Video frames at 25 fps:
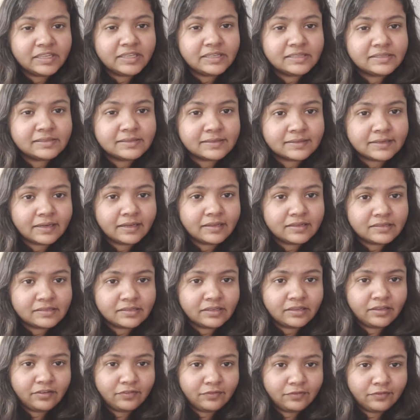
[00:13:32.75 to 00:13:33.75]
stay
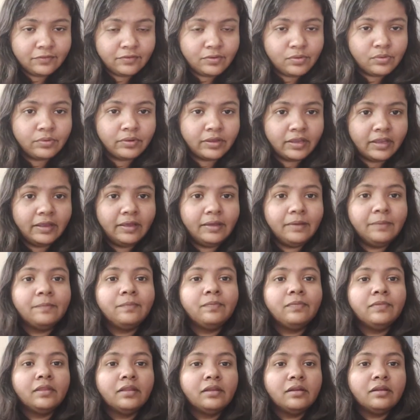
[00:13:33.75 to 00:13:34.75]
safe. Okay,
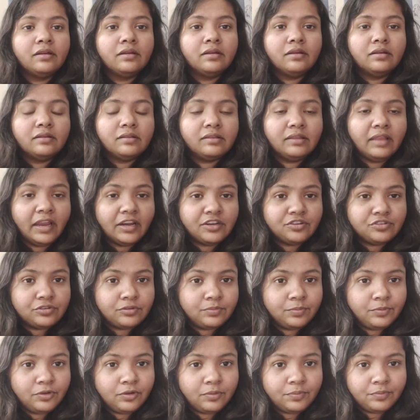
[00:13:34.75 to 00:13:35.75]
and that should
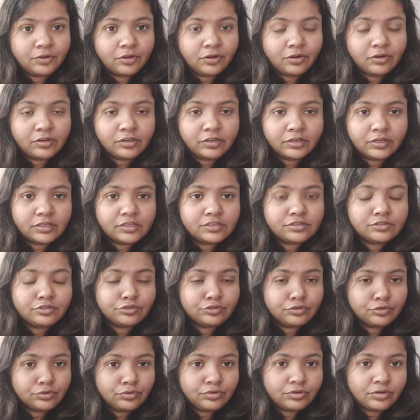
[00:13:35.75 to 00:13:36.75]
be a priority, so
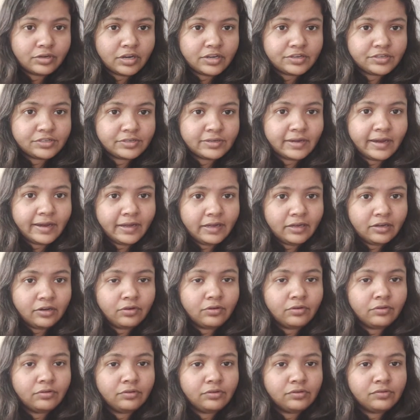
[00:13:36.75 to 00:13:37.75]
don't rush right
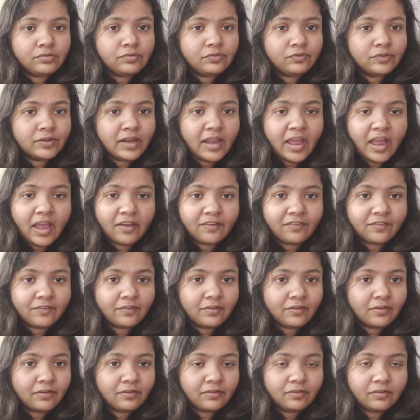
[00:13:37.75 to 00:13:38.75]
now. You will have
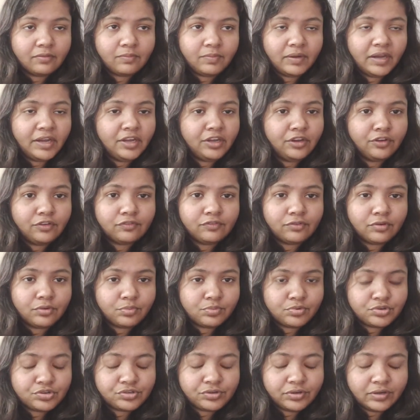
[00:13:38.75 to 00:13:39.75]
plenty of
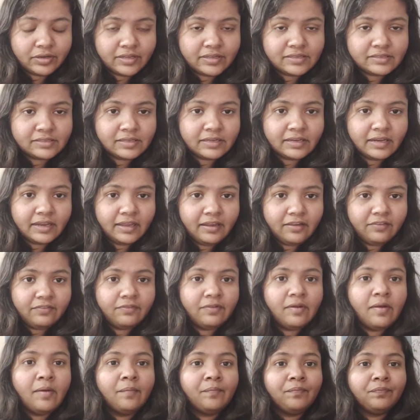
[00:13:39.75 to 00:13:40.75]
opportunities in life.
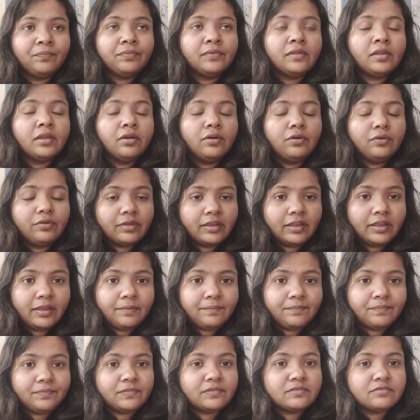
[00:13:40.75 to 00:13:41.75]
Okay,
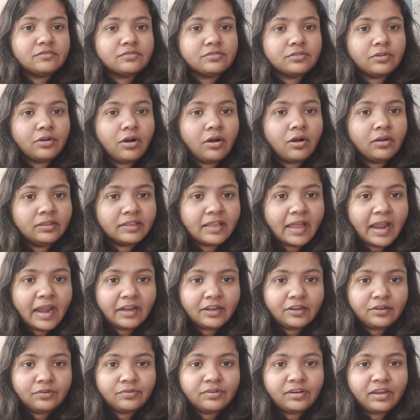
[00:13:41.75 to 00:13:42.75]
so on that
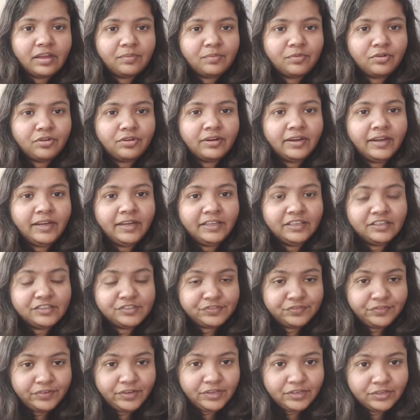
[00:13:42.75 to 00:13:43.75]
note, I'm gonna end this
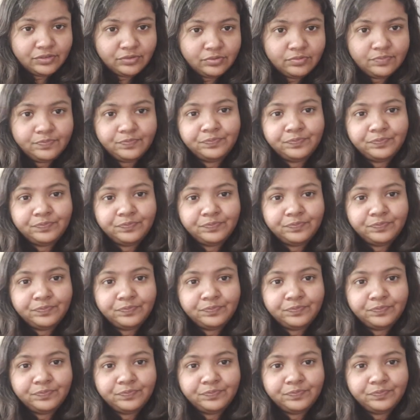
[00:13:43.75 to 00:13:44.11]
video,